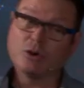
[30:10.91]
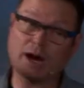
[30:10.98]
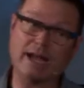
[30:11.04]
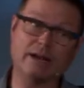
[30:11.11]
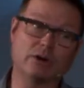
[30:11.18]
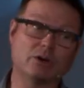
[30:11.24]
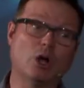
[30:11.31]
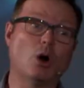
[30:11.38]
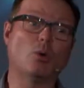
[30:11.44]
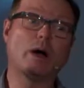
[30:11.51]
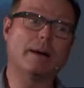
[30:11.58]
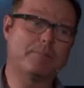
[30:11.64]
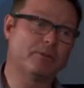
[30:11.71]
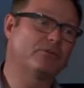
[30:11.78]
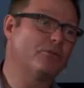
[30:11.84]
greater, no
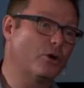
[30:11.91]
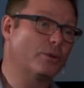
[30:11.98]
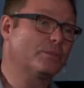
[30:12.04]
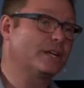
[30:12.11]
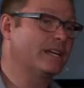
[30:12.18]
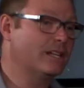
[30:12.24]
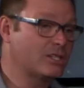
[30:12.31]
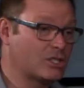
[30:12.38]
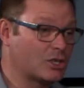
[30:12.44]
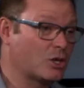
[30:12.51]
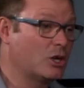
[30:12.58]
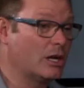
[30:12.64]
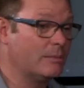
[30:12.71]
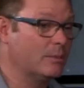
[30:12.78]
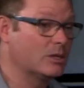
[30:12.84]
weapon formed against the
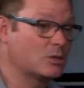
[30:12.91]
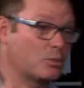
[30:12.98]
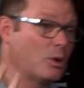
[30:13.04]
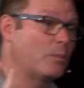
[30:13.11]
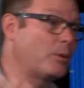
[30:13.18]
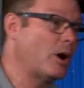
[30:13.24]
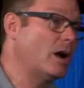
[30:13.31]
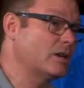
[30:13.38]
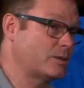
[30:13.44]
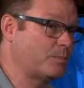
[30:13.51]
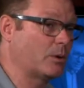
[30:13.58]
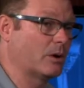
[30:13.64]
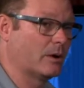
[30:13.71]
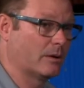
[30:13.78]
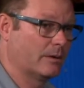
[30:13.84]
Goodmans will
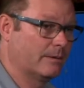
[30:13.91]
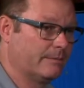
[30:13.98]
prosper.